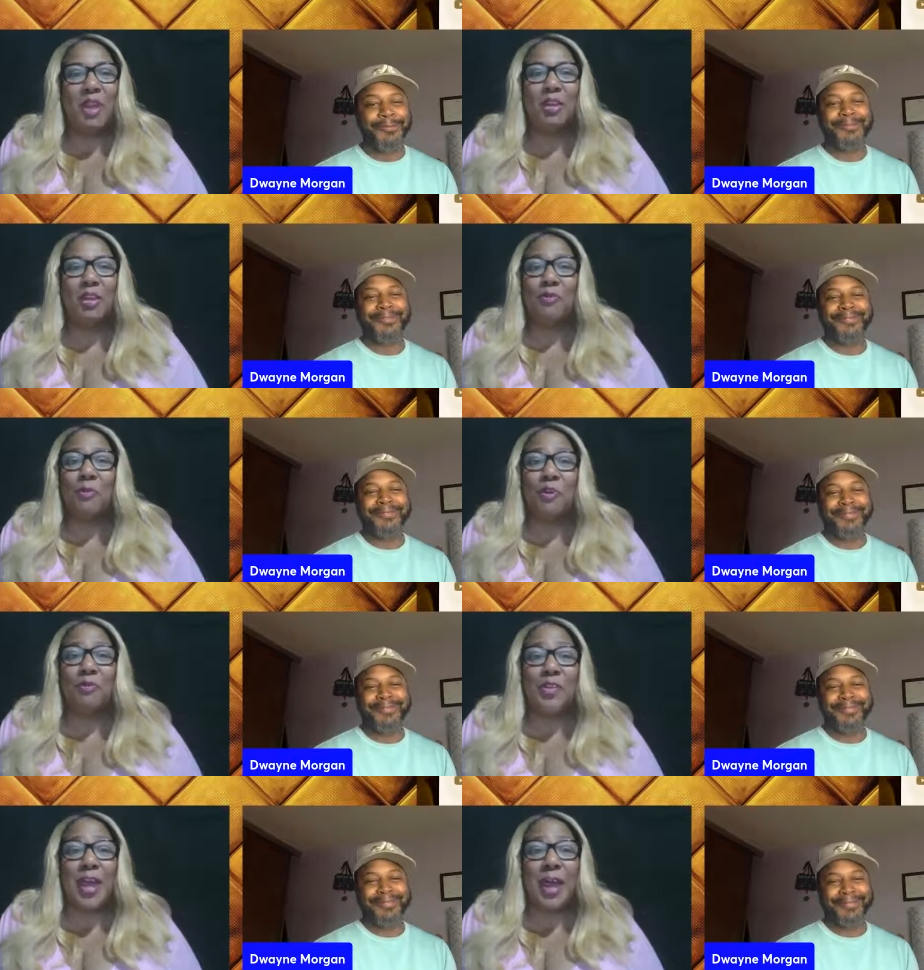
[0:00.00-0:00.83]
Speaker 1: Well, we look
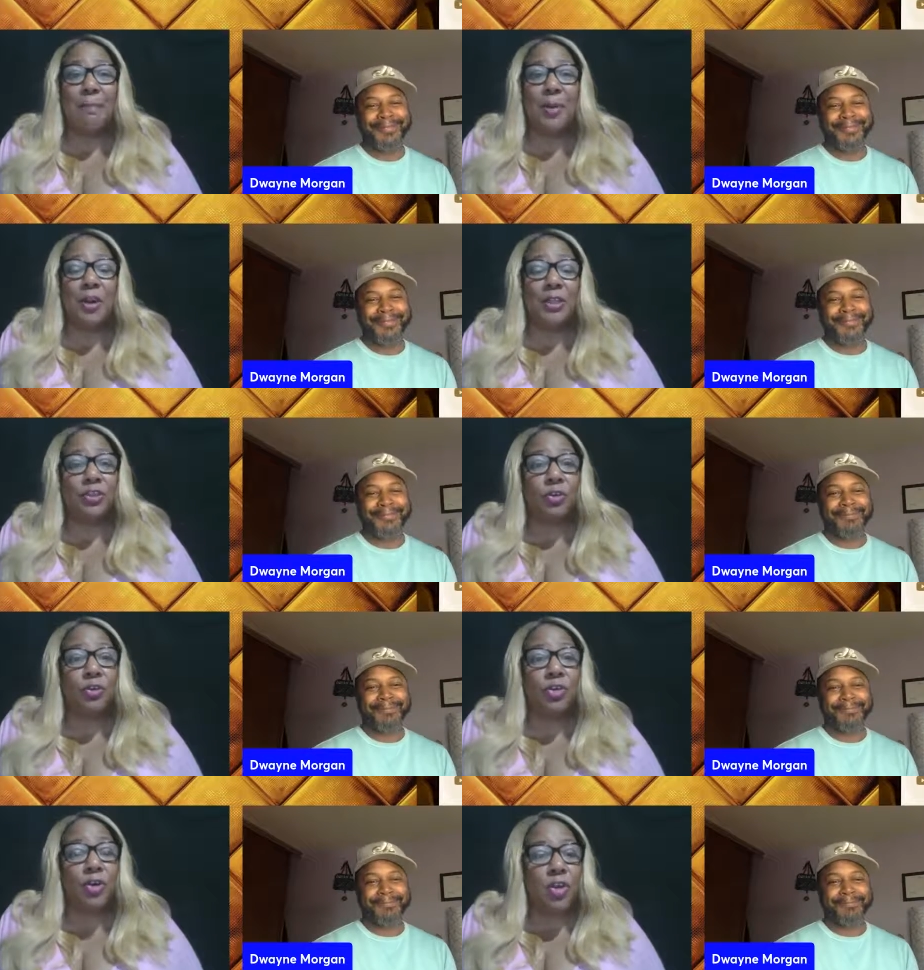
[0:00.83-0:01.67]
forward for that book.
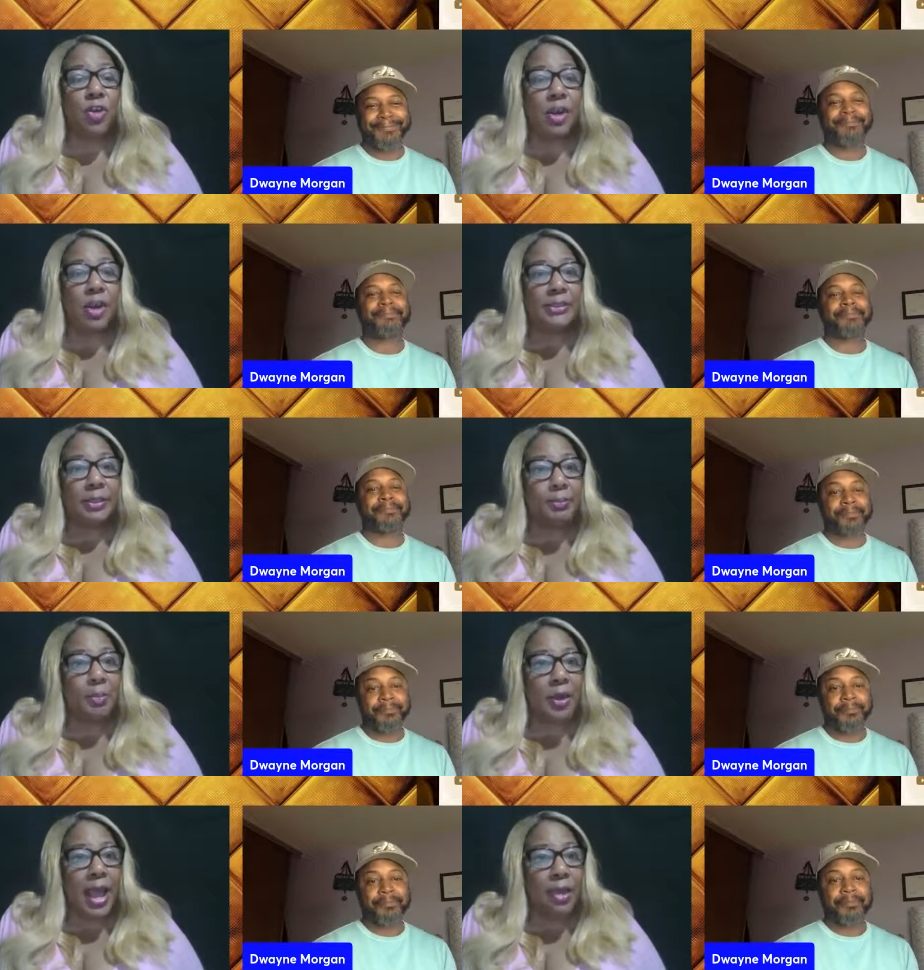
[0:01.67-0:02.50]
So you, you're, is the
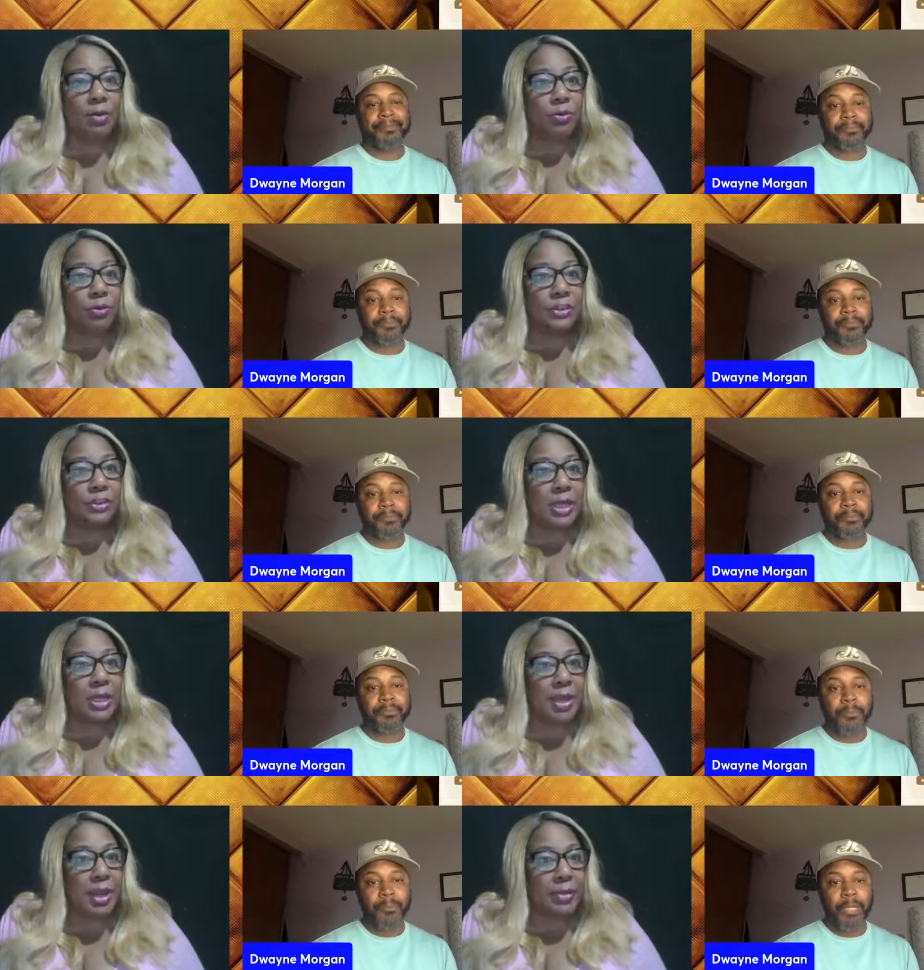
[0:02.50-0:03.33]
book out, or is this
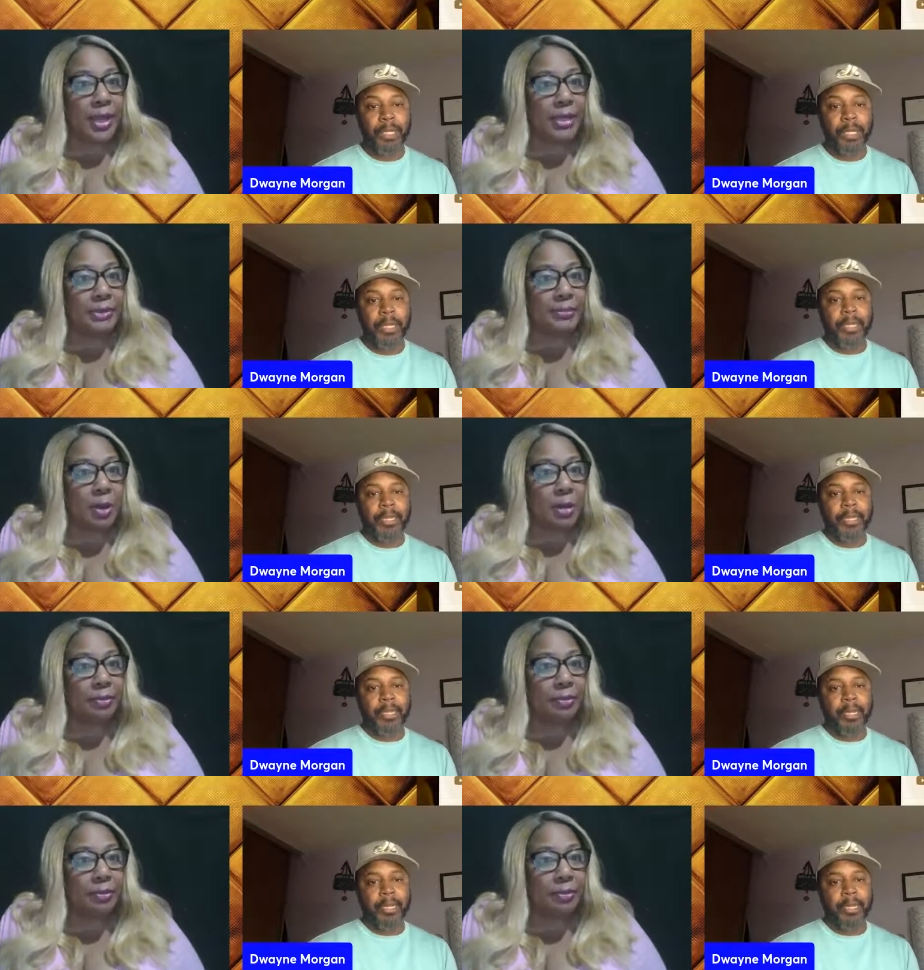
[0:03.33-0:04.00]
coming out next month?